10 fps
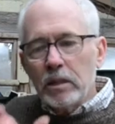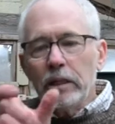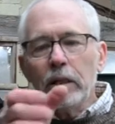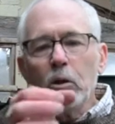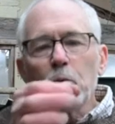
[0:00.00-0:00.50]

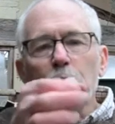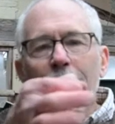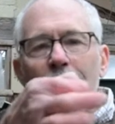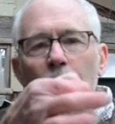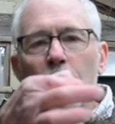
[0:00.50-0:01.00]
little
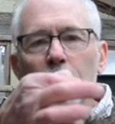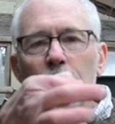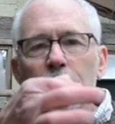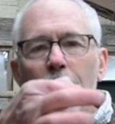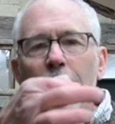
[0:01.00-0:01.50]

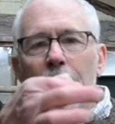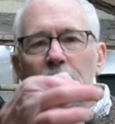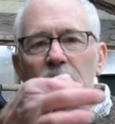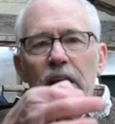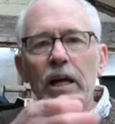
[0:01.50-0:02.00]
round
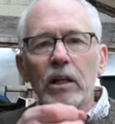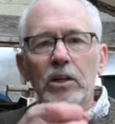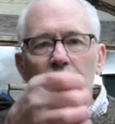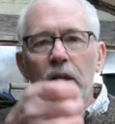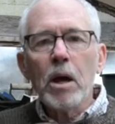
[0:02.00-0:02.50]
pots
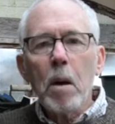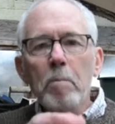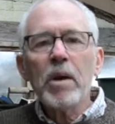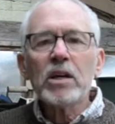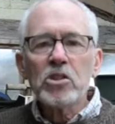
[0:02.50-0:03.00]
held in
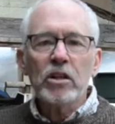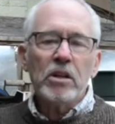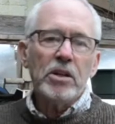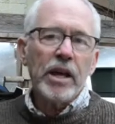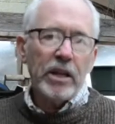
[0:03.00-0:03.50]
mesh
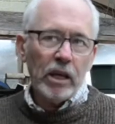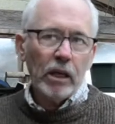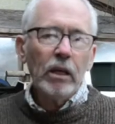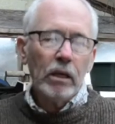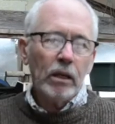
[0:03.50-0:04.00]
netting.